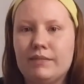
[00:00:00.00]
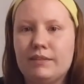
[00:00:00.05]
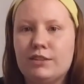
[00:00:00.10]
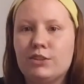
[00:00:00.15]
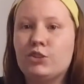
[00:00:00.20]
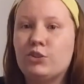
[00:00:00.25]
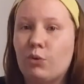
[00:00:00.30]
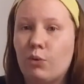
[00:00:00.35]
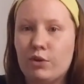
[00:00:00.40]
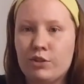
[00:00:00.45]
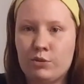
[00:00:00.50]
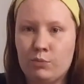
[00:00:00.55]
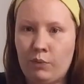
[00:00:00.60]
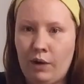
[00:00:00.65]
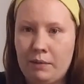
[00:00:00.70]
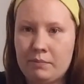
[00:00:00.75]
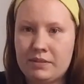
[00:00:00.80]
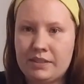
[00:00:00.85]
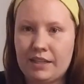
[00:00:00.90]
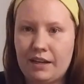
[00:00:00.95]
store's
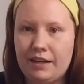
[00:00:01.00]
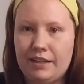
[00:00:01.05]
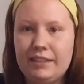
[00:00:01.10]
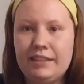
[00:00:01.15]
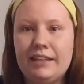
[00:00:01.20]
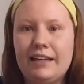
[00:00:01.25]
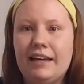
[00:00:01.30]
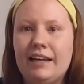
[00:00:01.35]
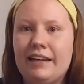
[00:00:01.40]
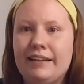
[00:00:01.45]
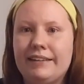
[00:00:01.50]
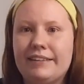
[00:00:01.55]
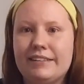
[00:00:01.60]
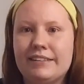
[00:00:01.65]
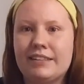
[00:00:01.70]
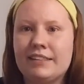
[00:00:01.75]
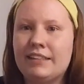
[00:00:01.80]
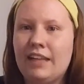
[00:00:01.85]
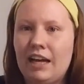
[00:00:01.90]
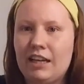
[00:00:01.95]
website and
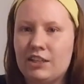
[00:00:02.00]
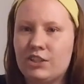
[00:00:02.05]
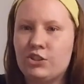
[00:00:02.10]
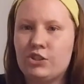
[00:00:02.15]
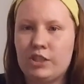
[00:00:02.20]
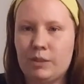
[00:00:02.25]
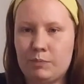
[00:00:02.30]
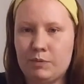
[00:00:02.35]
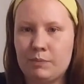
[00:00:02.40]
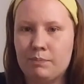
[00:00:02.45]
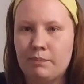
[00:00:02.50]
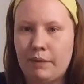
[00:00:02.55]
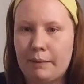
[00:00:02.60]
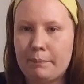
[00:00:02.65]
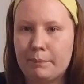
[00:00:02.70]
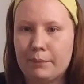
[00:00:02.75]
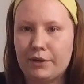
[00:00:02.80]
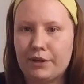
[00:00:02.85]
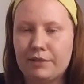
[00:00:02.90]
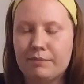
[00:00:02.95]
is not a Shipt
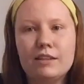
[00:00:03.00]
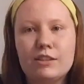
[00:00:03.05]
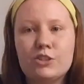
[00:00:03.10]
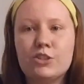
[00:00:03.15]
member.